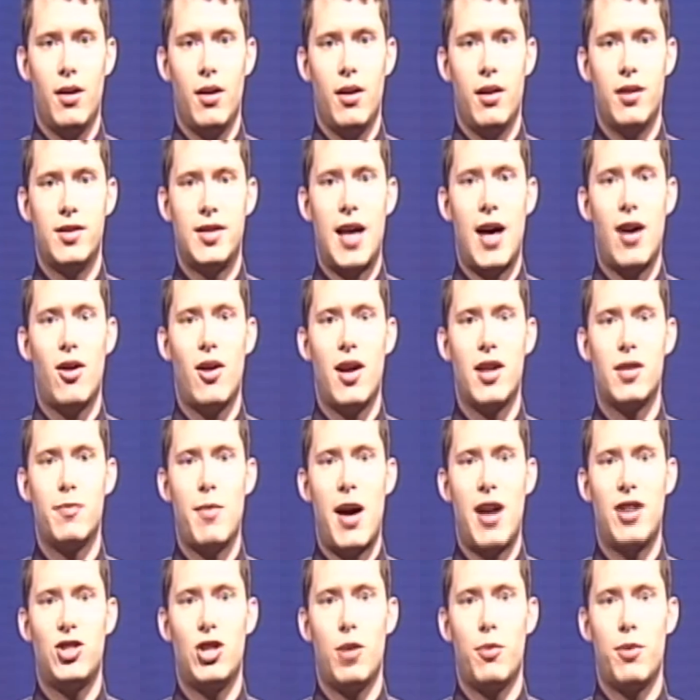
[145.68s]
Saturday's
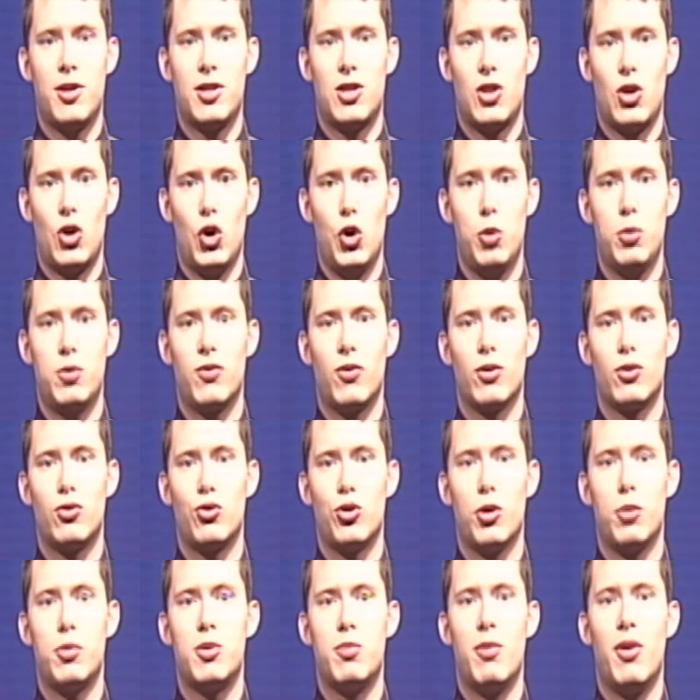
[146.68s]
matchup is the Hoops for
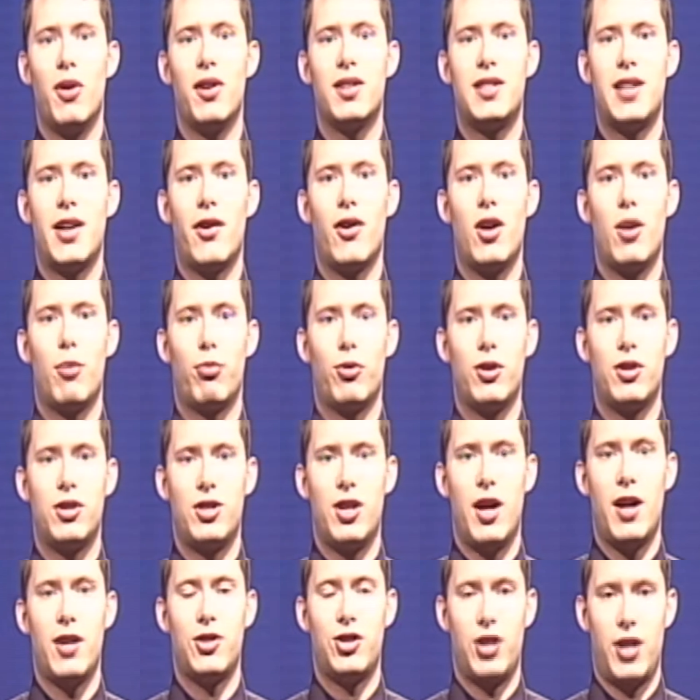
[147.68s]
Troops Military
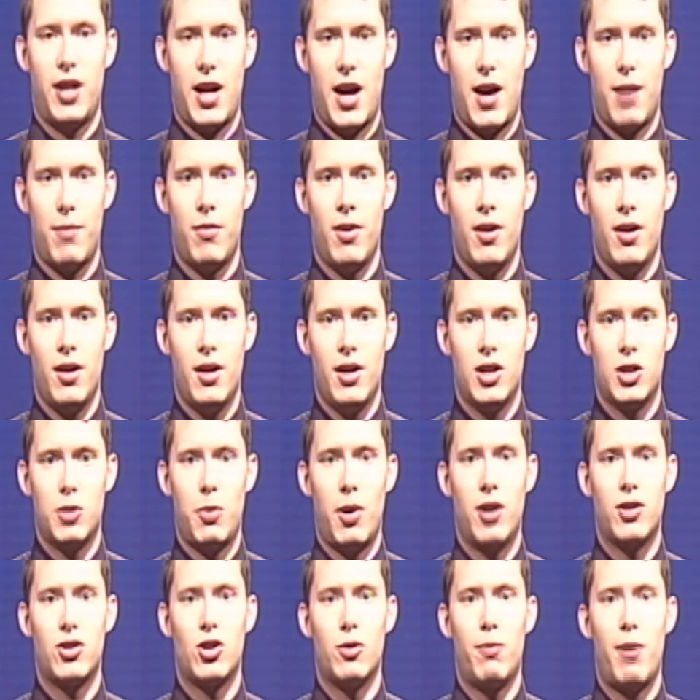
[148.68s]
Appreciation Game,
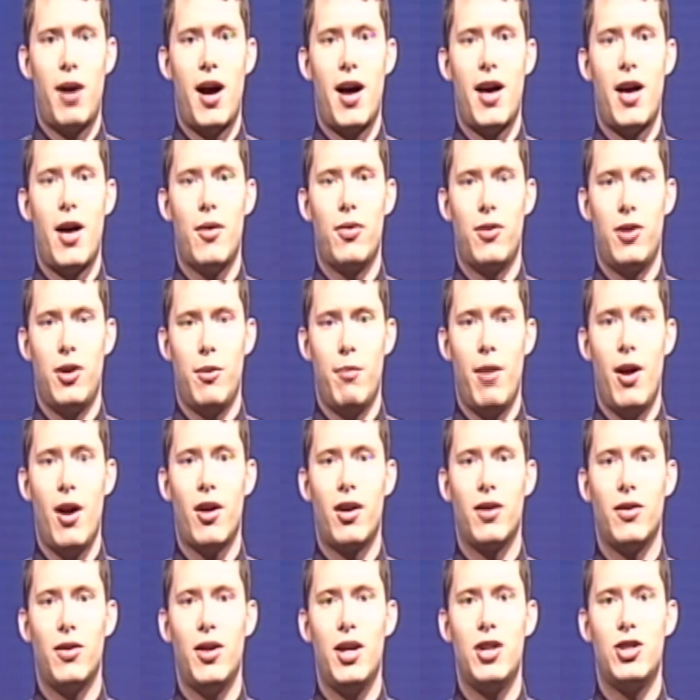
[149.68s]
sponsored by the
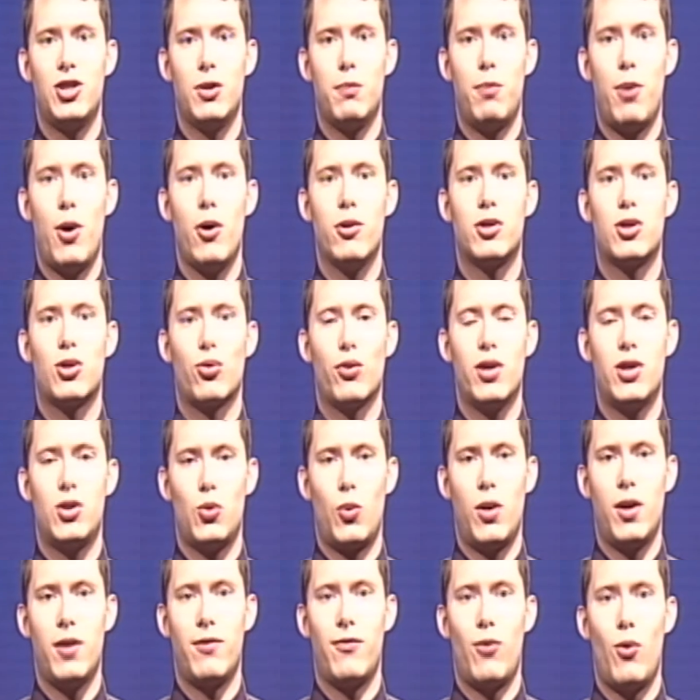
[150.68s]
American Legion Post
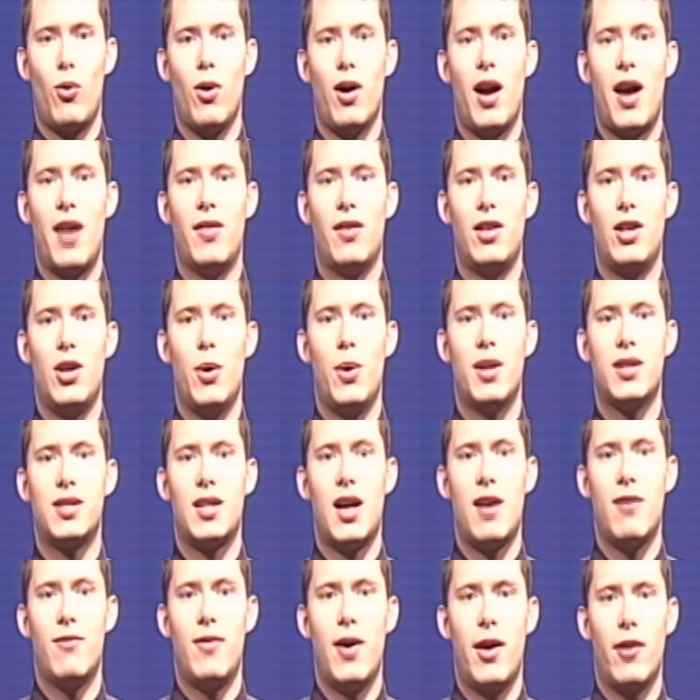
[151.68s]
324 and the
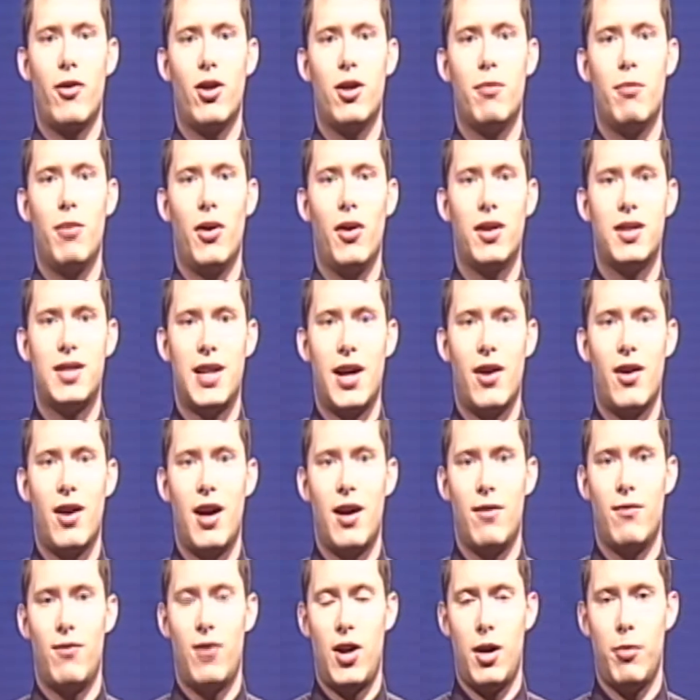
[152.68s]
USI Veteran Military
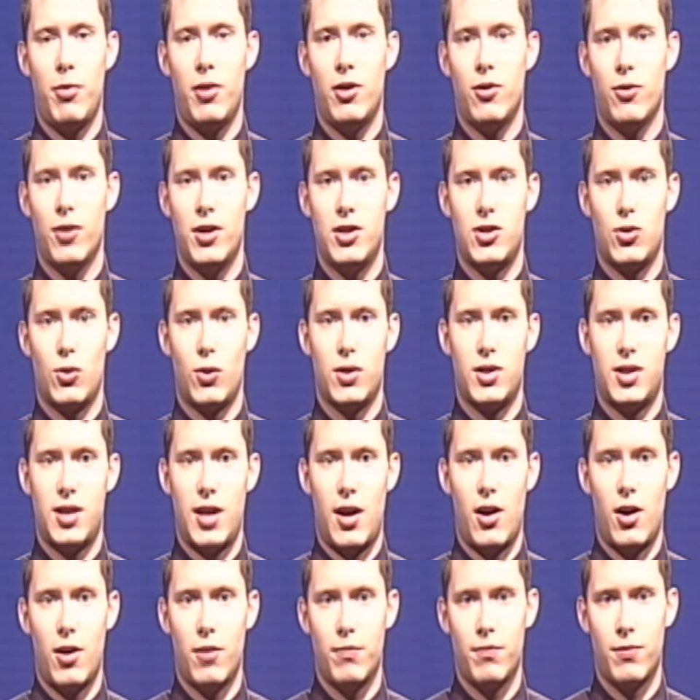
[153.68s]
and Family Resource
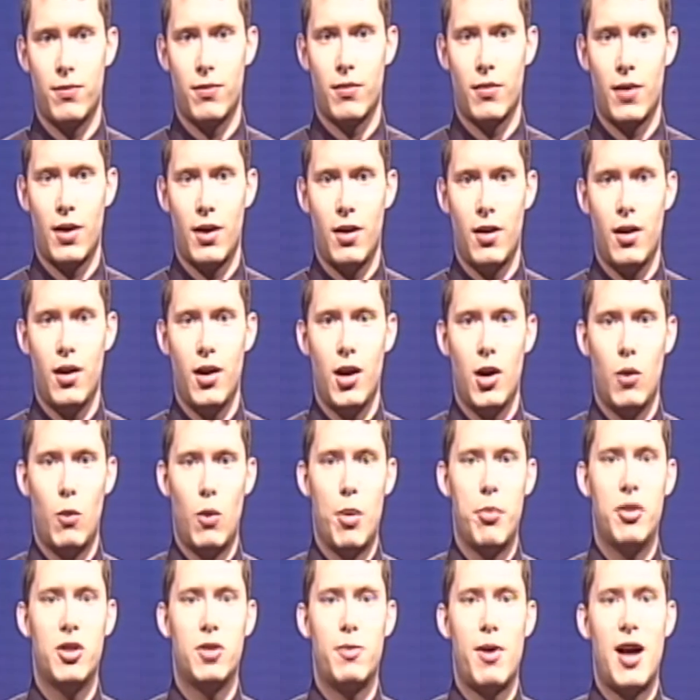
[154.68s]
Center.
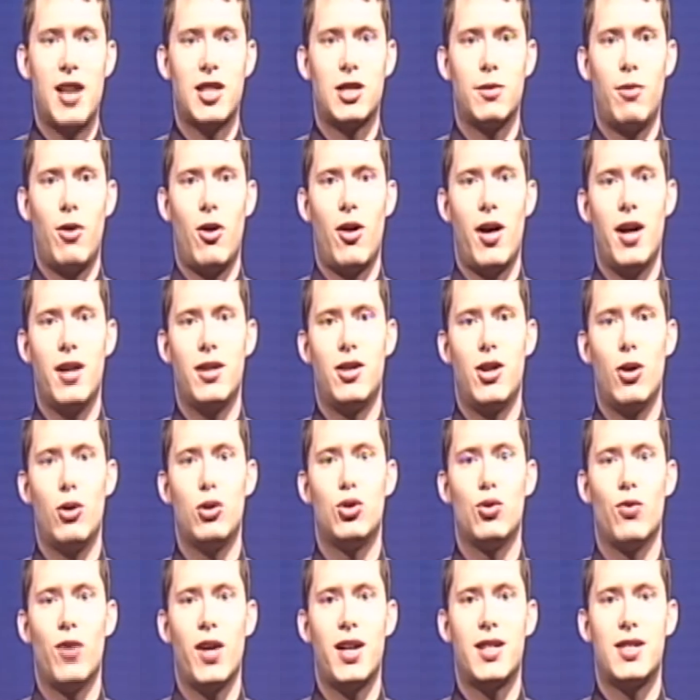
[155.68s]
Women's basketball head
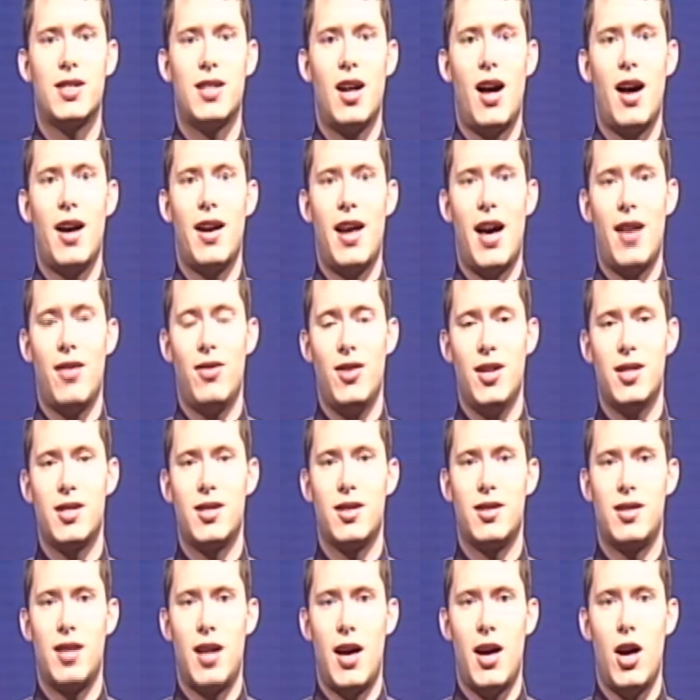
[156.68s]
coach Rick Stein had this
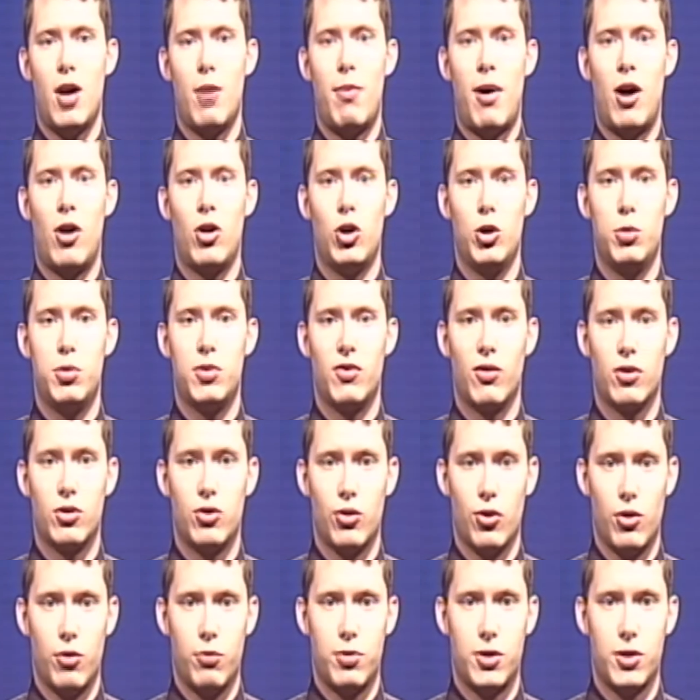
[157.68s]
to say about Hoops for
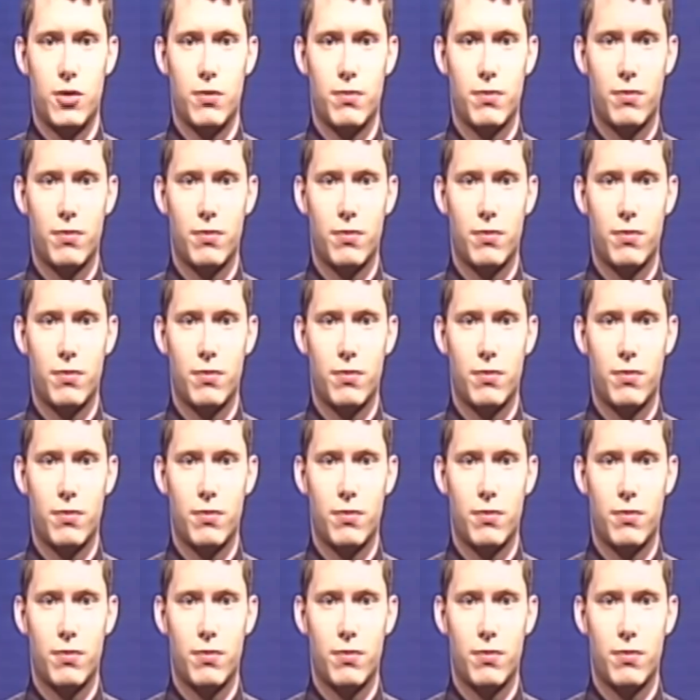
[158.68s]
Troops.